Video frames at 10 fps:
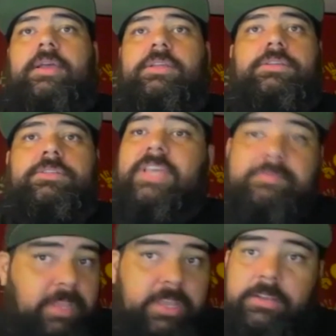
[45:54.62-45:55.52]

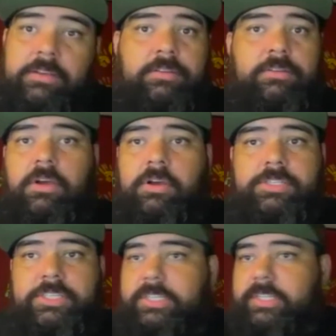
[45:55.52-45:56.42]
Same thing. Oh,
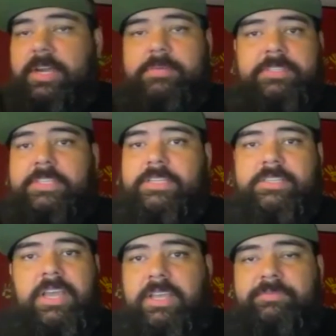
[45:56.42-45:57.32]
she did the Thompson test.
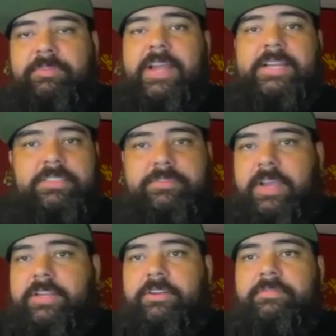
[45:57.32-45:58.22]
All right, you're fine. It's
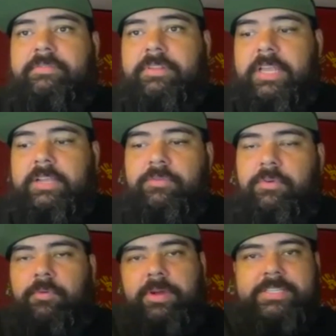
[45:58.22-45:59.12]
fine. You're like,
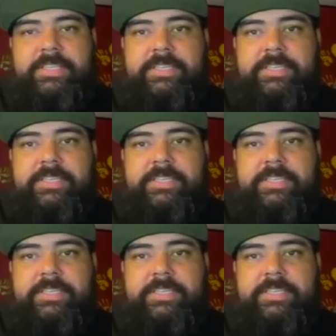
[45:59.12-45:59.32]
what is this